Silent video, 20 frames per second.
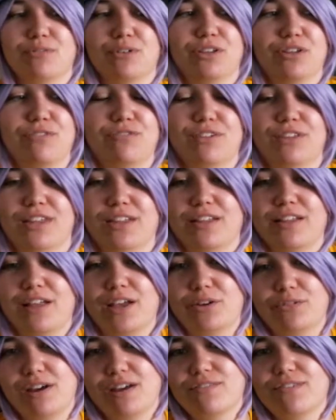really feeling
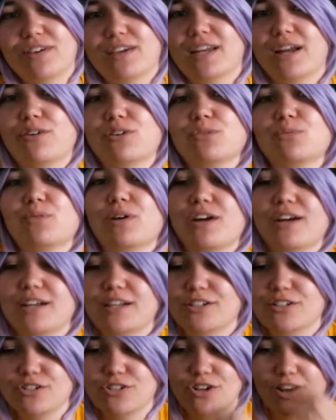like raving, and I was
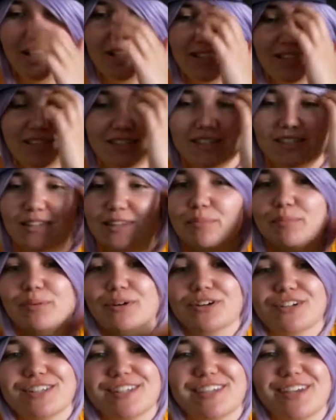wearing giant
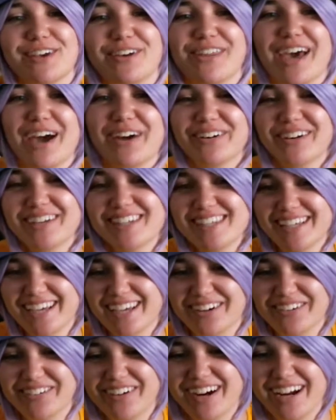slippers, so that wasn't
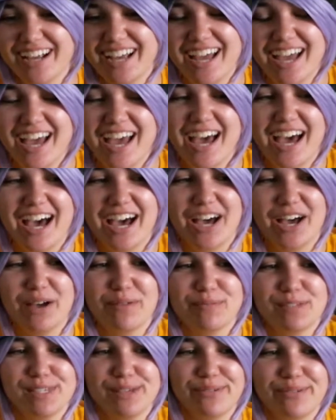gonna work.
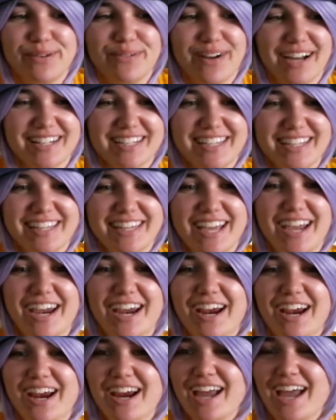So we walked in
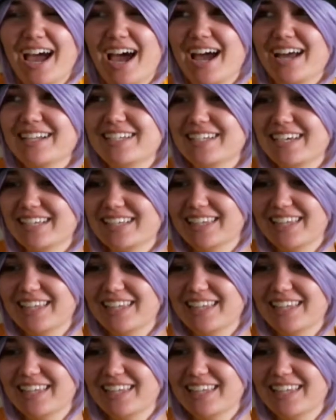there. I did,